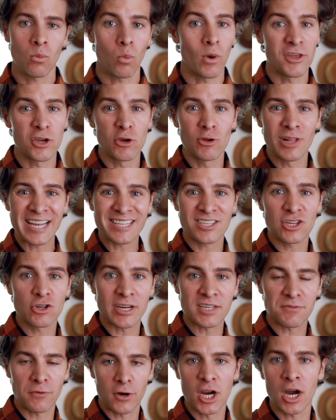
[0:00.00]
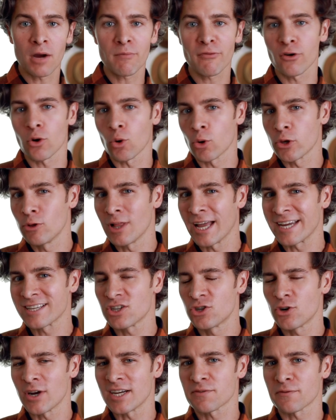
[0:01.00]
Whether you like to dress for comfort or you like
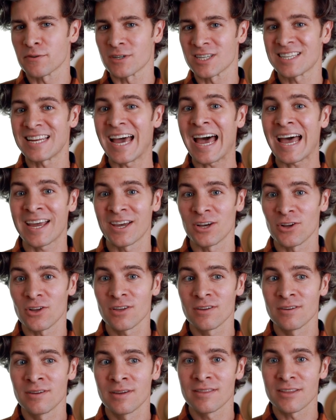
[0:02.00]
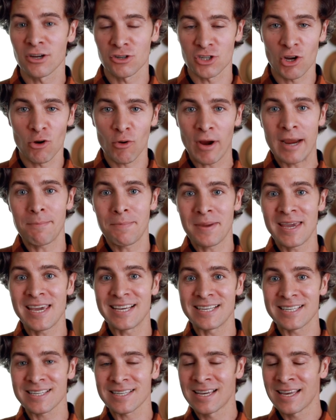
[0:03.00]
to dress for style, there's a great
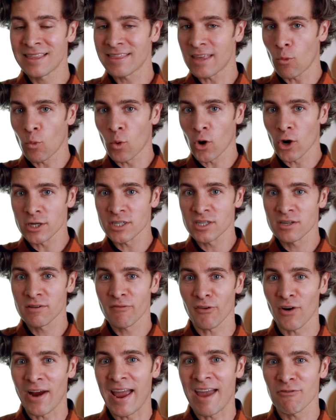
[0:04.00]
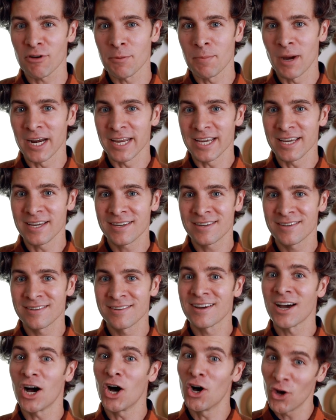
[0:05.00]
piece that works for everybody,
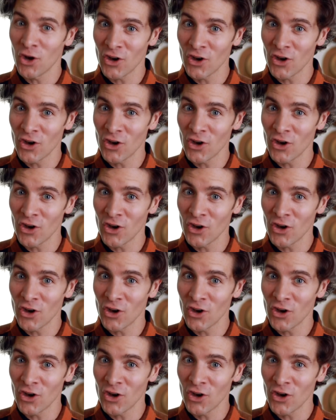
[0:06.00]
a